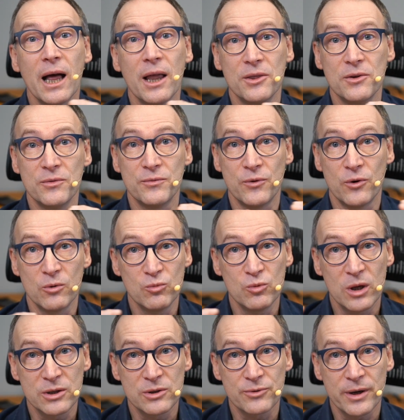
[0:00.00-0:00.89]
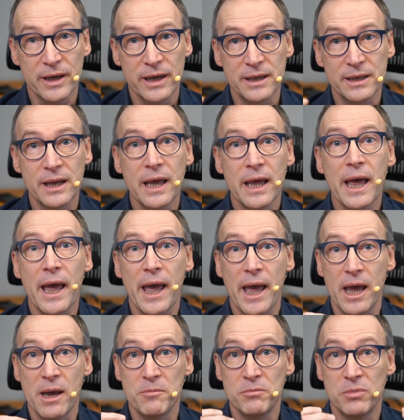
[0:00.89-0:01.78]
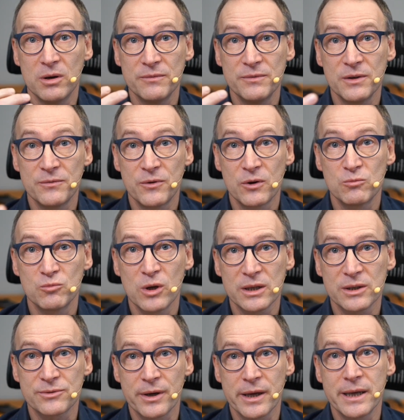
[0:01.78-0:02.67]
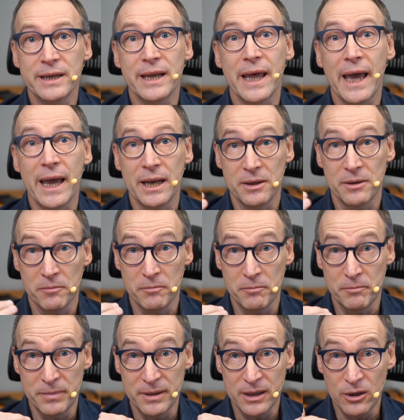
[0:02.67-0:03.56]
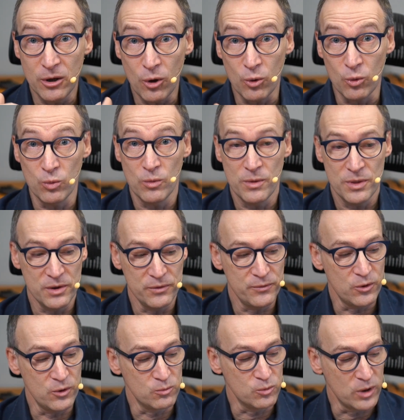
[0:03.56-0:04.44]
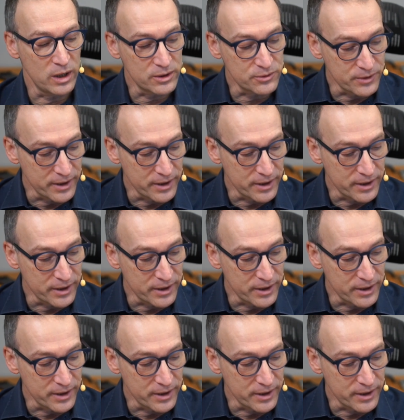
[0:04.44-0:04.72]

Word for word: at the formula grain, above the formula grain, and below the formula